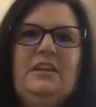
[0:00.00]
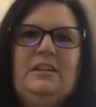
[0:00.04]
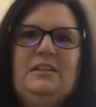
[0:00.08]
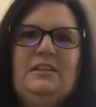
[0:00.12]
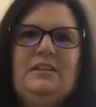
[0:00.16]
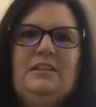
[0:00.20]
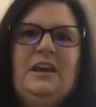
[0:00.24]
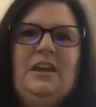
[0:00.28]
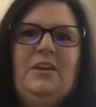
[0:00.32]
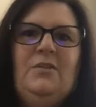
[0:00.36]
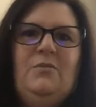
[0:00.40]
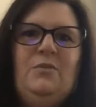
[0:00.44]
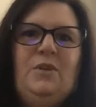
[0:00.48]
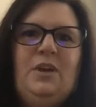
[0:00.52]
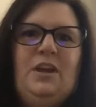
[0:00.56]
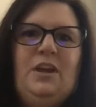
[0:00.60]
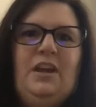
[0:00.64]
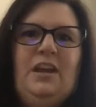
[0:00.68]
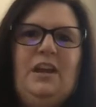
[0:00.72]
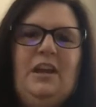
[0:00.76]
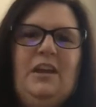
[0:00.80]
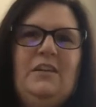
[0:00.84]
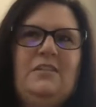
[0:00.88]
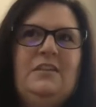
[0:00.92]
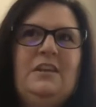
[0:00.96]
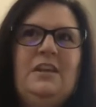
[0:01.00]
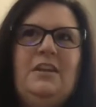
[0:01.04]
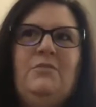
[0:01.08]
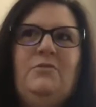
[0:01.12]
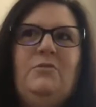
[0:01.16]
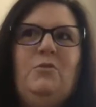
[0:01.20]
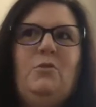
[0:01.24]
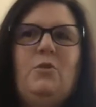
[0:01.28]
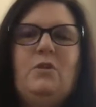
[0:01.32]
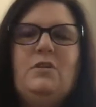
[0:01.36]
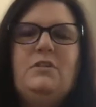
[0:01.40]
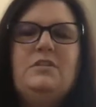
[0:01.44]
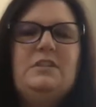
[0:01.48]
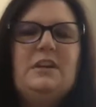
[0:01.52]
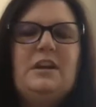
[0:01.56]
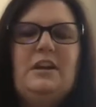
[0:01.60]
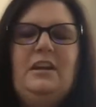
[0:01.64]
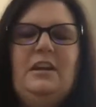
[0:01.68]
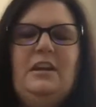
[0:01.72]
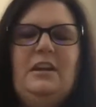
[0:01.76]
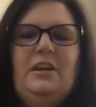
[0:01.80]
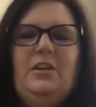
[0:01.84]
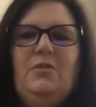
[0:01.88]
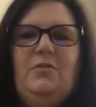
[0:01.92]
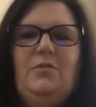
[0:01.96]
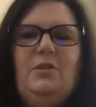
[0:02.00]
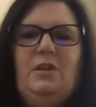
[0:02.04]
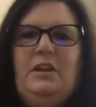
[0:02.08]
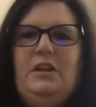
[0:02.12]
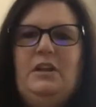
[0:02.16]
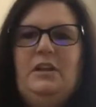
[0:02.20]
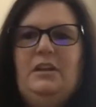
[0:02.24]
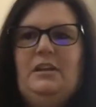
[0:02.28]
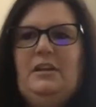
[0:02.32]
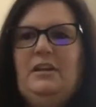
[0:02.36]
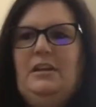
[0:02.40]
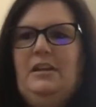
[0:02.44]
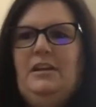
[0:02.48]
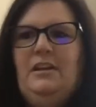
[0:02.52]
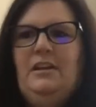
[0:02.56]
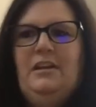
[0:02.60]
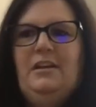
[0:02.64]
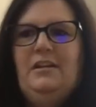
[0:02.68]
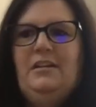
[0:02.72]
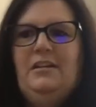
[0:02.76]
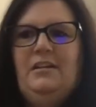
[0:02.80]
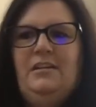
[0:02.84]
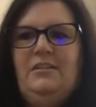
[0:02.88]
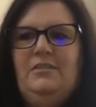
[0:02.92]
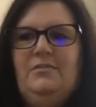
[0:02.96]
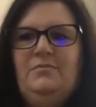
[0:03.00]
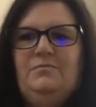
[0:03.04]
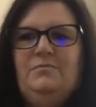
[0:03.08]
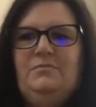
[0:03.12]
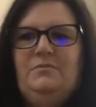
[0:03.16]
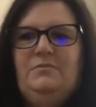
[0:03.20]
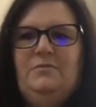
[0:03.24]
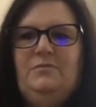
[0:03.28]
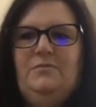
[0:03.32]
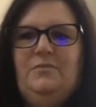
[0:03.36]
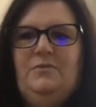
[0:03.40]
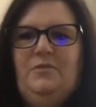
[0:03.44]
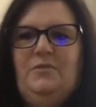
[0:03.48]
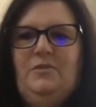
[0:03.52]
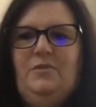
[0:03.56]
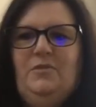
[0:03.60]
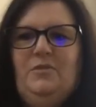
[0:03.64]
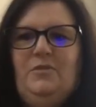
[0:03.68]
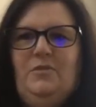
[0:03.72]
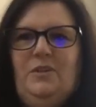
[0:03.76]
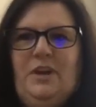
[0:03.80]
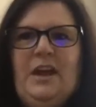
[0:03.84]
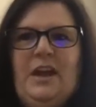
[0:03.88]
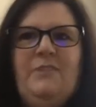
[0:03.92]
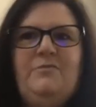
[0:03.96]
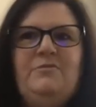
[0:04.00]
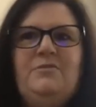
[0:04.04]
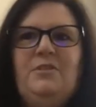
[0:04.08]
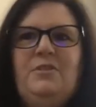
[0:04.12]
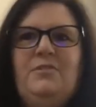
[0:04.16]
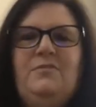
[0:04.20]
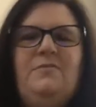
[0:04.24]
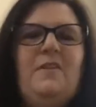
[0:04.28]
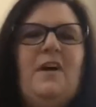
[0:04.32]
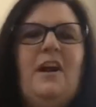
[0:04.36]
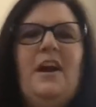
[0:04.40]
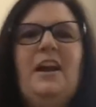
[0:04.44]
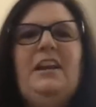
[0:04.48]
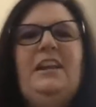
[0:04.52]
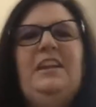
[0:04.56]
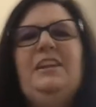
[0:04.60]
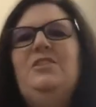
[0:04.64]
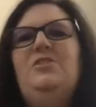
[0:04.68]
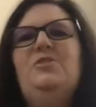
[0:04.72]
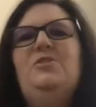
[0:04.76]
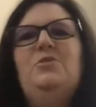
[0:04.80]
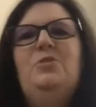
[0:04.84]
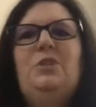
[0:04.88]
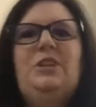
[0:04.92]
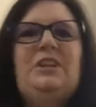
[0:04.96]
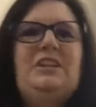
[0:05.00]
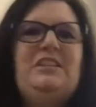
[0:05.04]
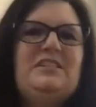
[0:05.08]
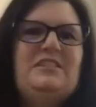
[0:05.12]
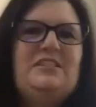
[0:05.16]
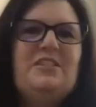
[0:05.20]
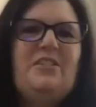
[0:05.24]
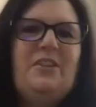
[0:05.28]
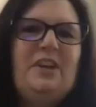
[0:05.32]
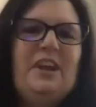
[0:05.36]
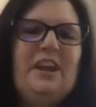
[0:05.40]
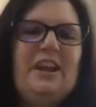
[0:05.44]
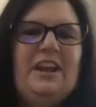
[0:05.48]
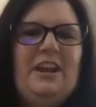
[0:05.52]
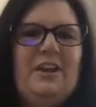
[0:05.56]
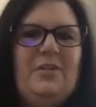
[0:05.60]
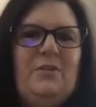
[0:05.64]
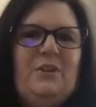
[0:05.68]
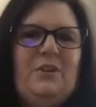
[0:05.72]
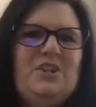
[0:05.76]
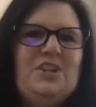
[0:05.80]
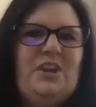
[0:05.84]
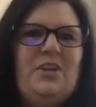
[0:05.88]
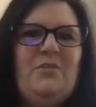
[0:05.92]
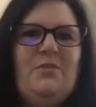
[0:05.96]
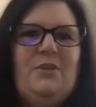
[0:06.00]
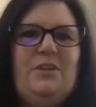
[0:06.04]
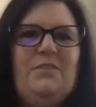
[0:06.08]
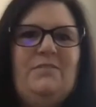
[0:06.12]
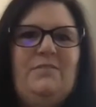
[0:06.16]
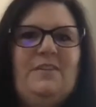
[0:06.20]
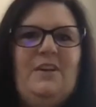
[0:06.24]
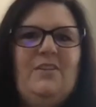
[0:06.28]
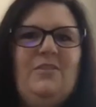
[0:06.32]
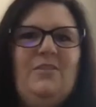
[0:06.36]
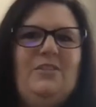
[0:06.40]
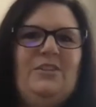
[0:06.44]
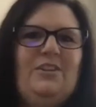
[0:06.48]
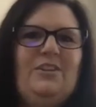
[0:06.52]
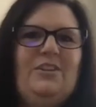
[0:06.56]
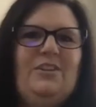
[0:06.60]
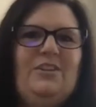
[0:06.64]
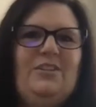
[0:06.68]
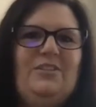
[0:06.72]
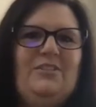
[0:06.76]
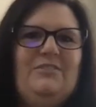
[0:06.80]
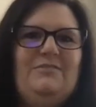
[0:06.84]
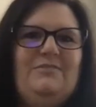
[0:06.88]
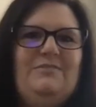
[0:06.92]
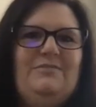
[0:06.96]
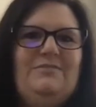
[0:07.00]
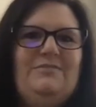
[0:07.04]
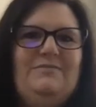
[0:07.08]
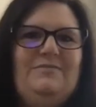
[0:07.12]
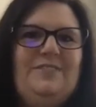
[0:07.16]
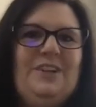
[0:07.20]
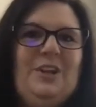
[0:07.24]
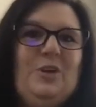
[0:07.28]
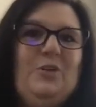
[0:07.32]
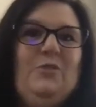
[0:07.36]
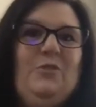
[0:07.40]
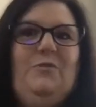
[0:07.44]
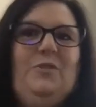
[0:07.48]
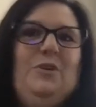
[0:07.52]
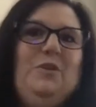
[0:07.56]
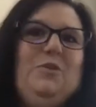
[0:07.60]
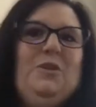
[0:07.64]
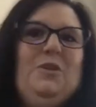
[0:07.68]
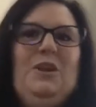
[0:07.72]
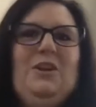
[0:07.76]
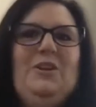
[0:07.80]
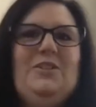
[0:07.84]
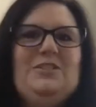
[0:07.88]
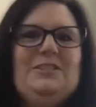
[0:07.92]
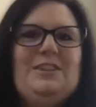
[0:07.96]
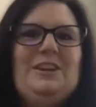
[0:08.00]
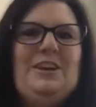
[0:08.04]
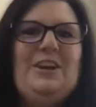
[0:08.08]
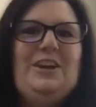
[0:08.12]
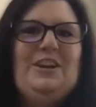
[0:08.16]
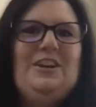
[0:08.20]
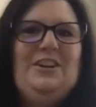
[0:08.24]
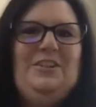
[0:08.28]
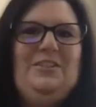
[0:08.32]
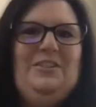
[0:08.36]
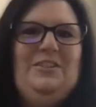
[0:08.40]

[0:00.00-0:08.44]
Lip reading: that way. And then of course, um, after finding Julie Stoian, I wish I would have found her, a few years ago,